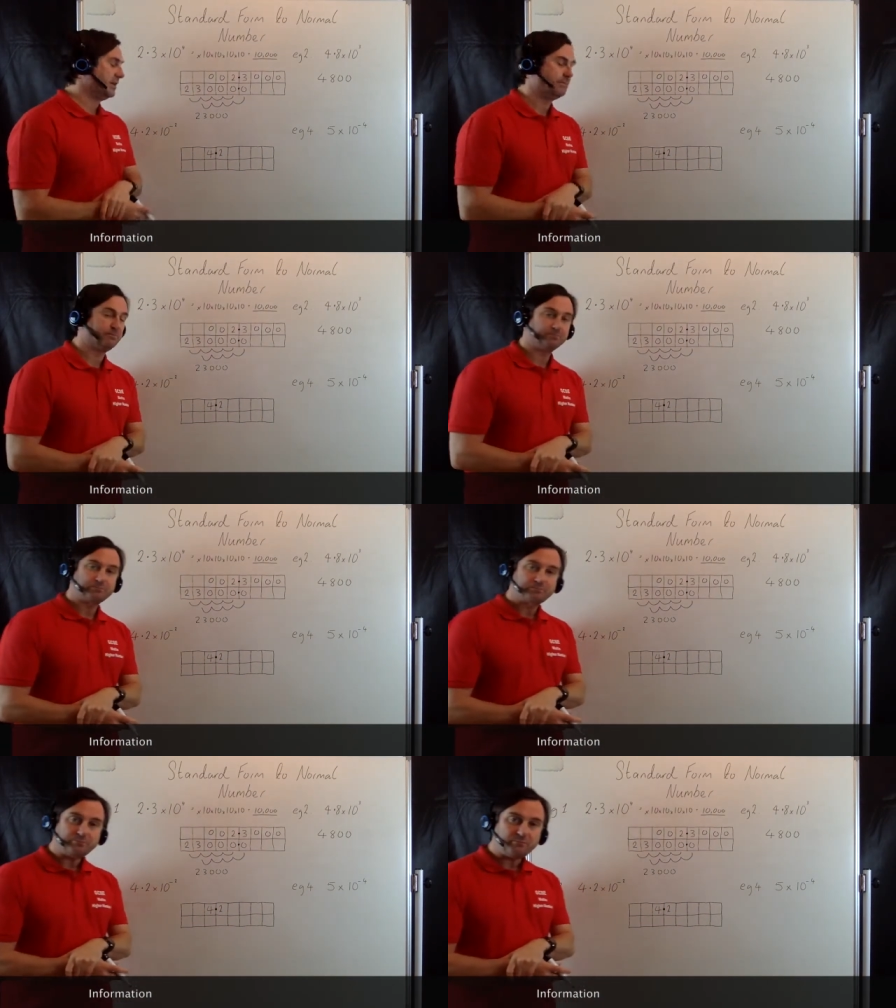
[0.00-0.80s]
here.
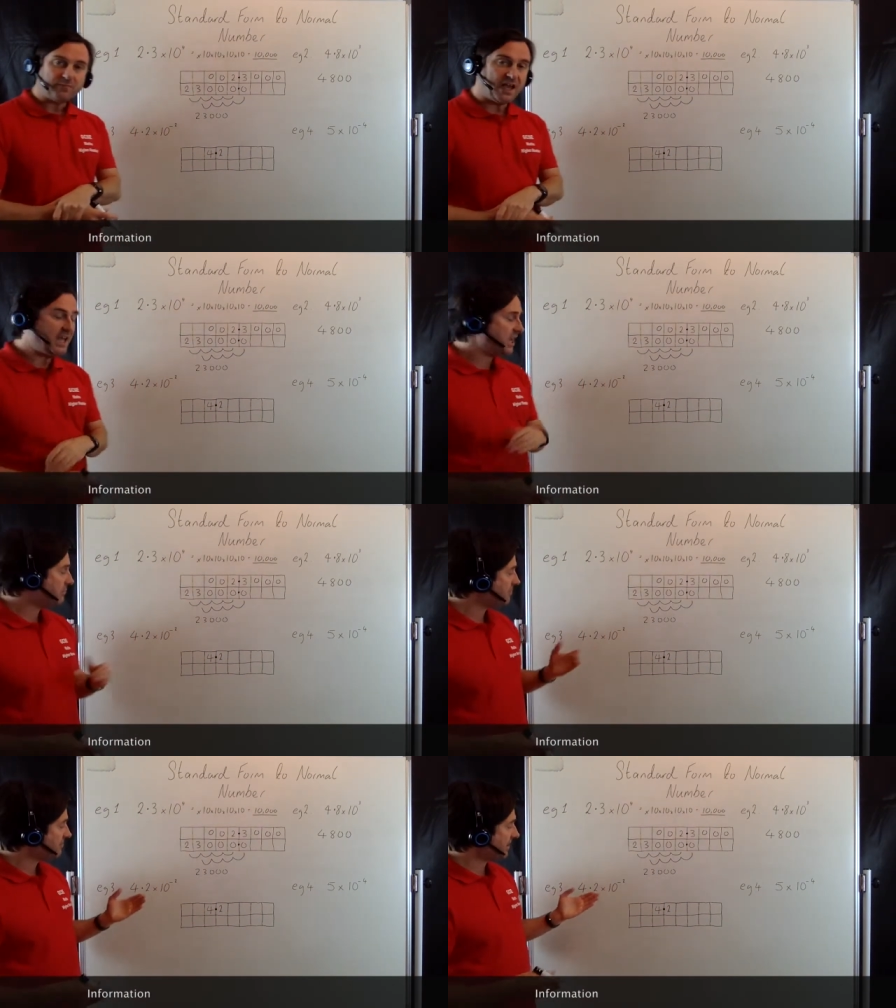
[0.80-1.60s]

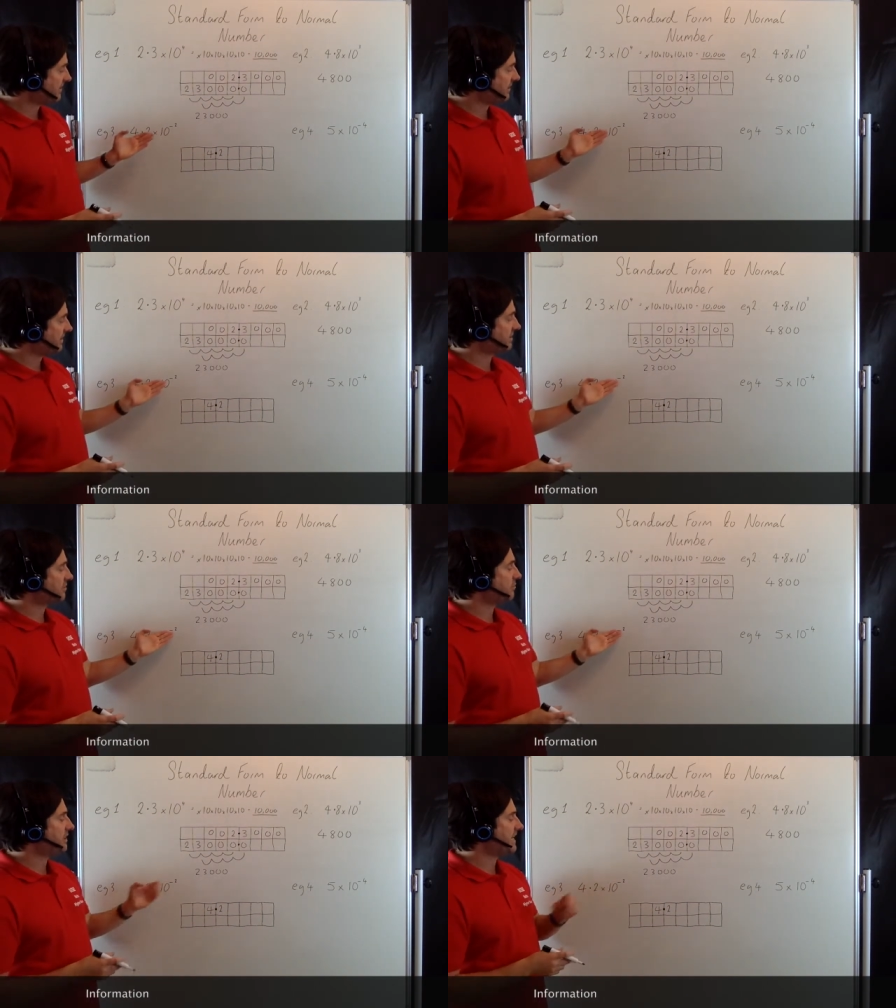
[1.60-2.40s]
Here we're raising this
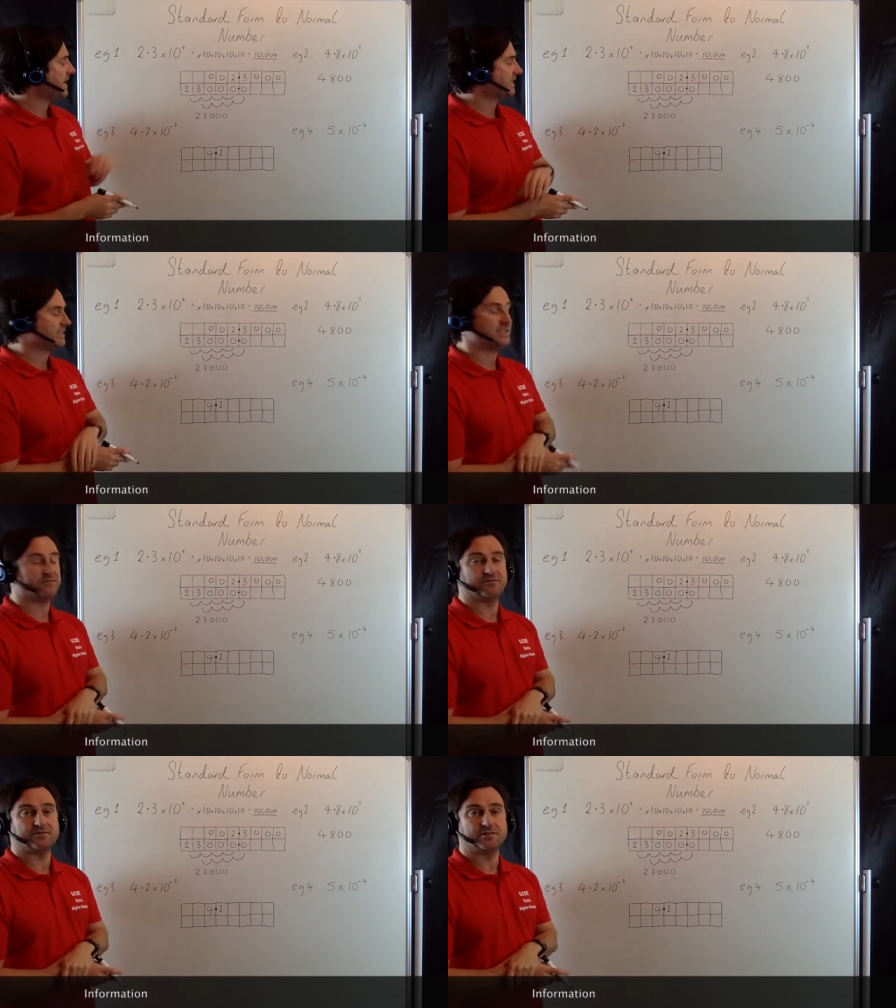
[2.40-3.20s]
to a
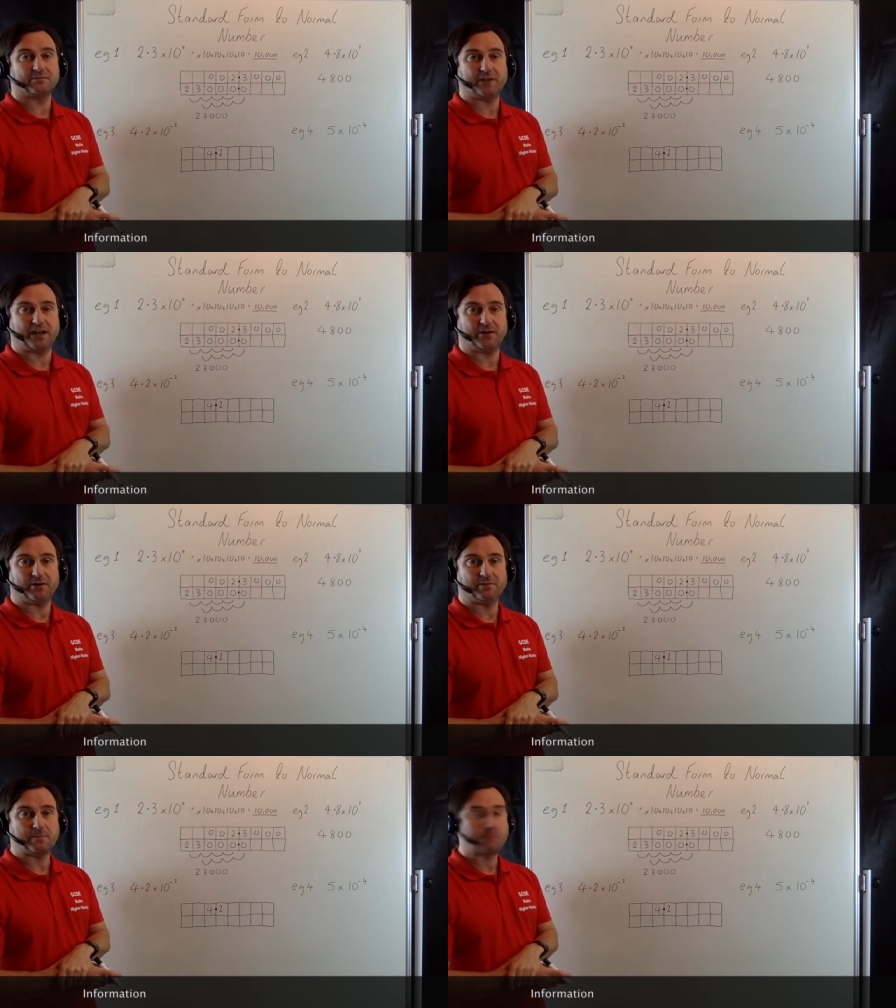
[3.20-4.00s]
negative power.